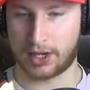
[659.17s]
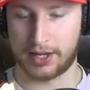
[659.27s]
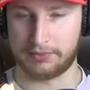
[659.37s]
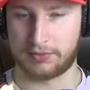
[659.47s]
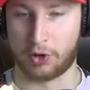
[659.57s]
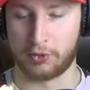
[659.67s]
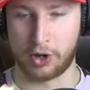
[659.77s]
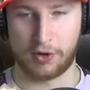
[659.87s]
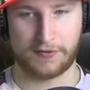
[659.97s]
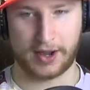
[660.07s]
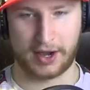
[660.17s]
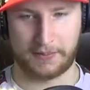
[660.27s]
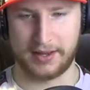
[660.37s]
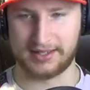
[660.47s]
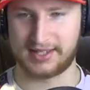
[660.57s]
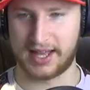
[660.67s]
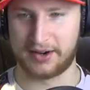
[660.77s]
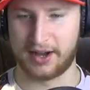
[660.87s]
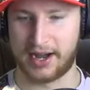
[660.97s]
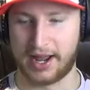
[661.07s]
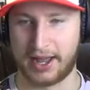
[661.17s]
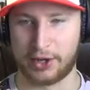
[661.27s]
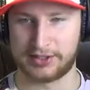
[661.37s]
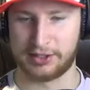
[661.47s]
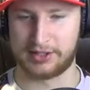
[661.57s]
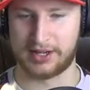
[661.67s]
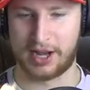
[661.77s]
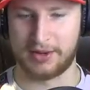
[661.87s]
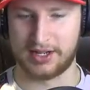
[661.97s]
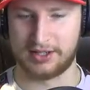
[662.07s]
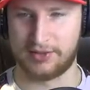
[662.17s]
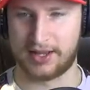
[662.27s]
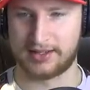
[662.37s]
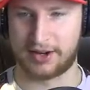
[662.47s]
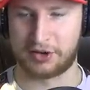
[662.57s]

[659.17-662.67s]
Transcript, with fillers: I don't know if I got a piece of that or not. I also did not mean to do this.